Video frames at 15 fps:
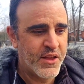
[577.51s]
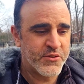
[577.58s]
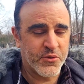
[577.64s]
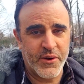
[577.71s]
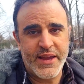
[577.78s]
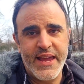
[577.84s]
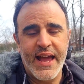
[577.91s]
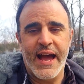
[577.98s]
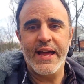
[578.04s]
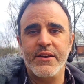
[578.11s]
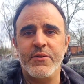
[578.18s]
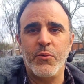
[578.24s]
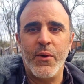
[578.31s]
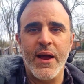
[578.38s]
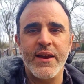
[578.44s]
So he had
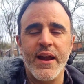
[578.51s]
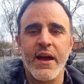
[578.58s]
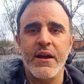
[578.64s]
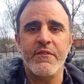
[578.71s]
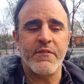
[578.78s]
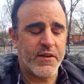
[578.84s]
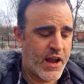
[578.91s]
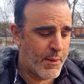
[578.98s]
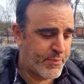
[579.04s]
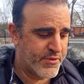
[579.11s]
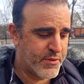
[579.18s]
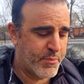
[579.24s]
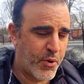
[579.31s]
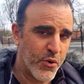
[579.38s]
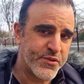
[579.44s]
read a couple of
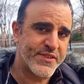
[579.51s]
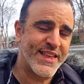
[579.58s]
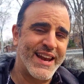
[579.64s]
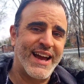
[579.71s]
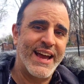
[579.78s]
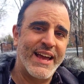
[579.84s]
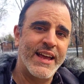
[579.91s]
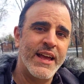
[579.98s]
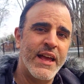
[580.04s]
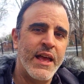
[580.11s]
the posts that I